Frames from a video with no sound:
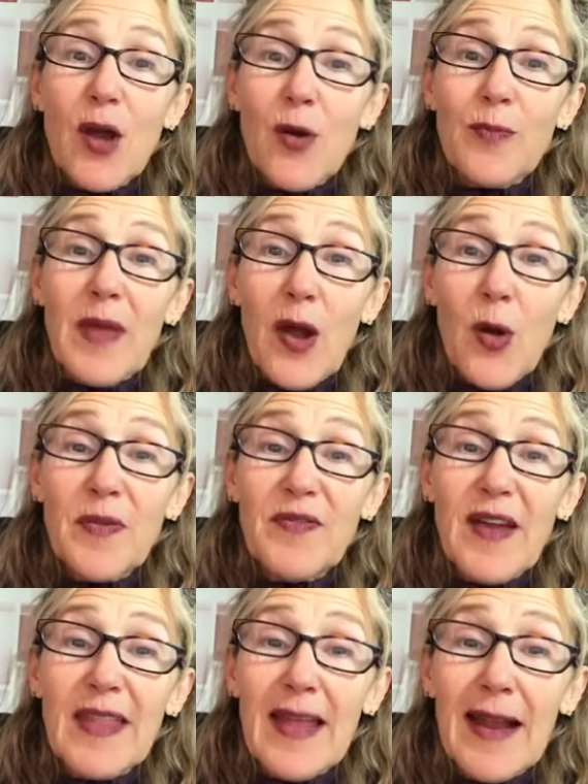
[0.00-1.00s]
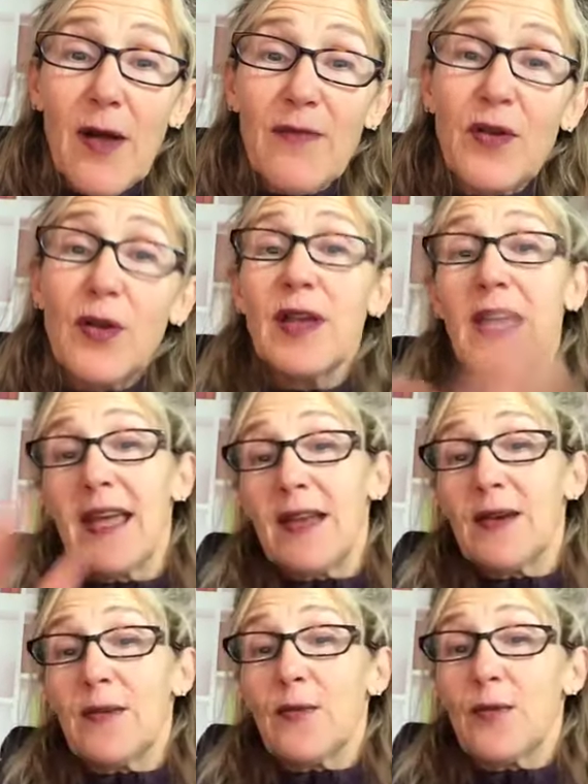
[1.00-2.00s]
So I hope you found that helpful,
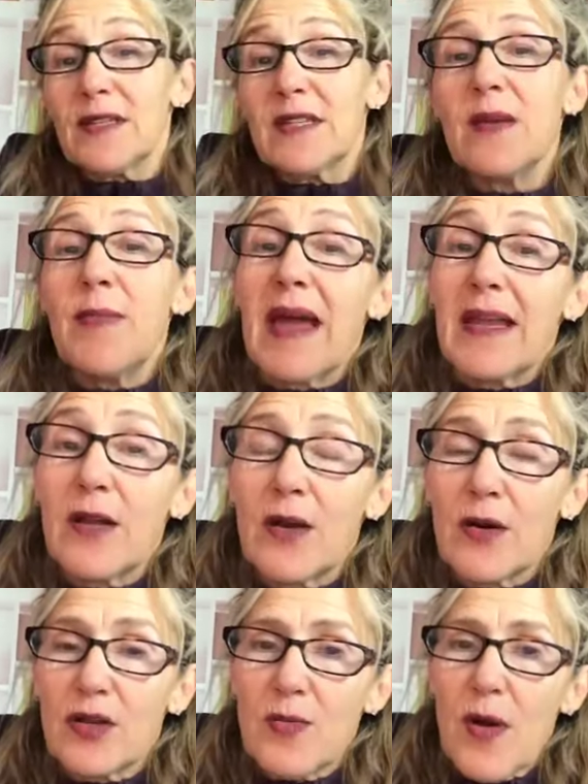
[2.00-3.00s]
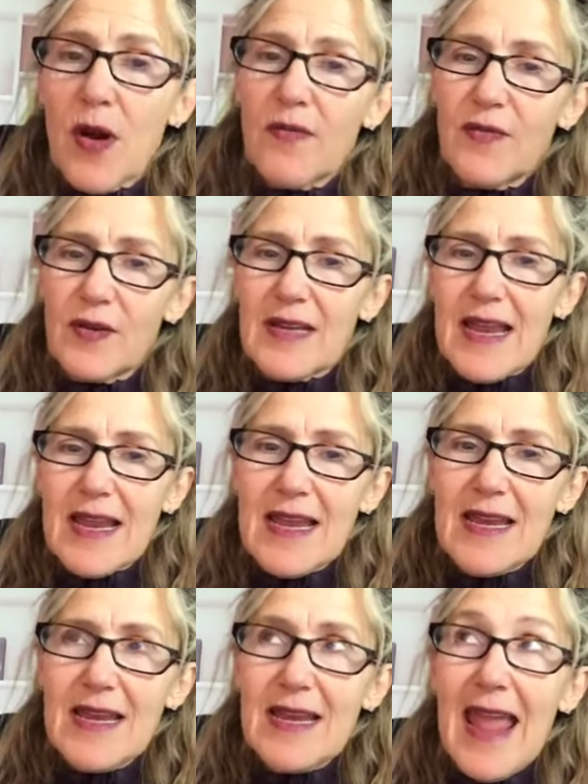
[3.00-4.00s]
and we'll see you back here tomorrow for
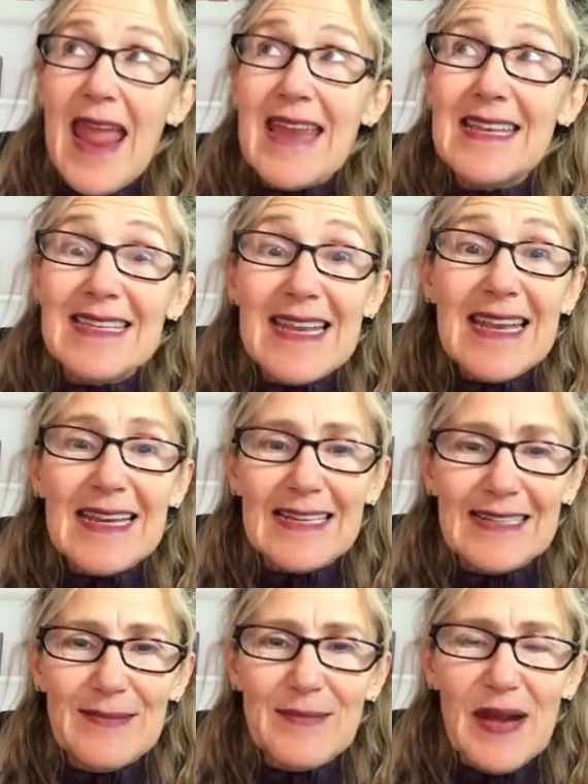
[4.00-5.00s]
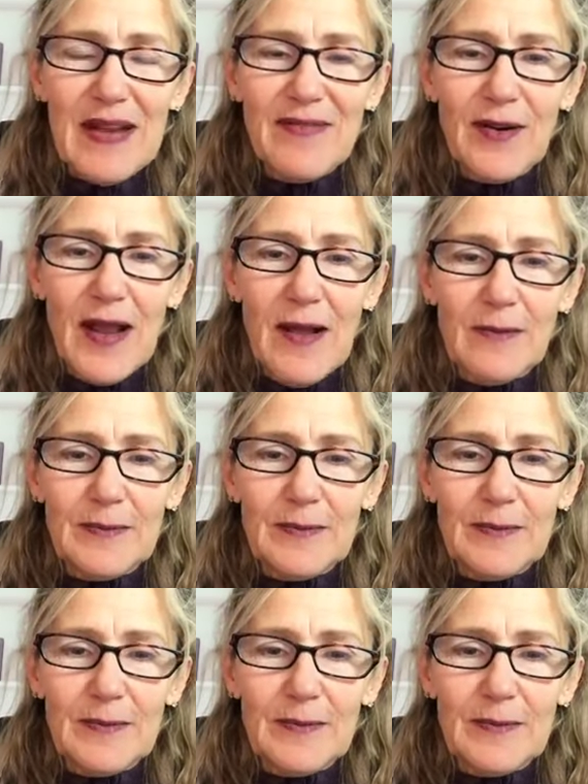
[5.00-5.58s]
day 18. Bye for